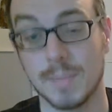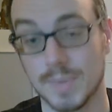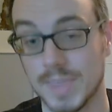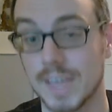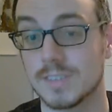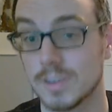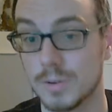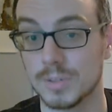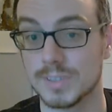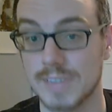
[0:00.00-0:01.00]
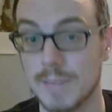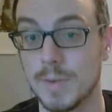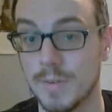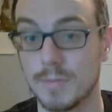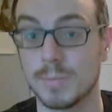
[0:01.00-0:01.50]
But that's the coldest game
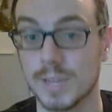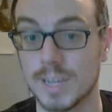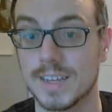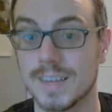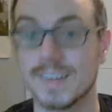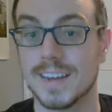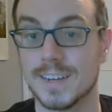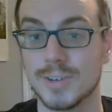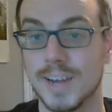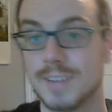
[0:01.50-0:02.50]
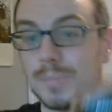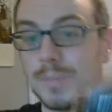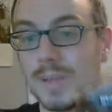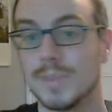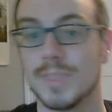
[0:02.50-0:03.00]
I've ever played in, and I tried to
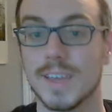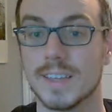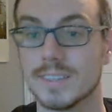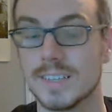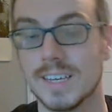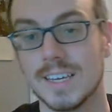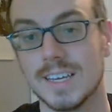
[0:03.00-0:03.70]
play with this.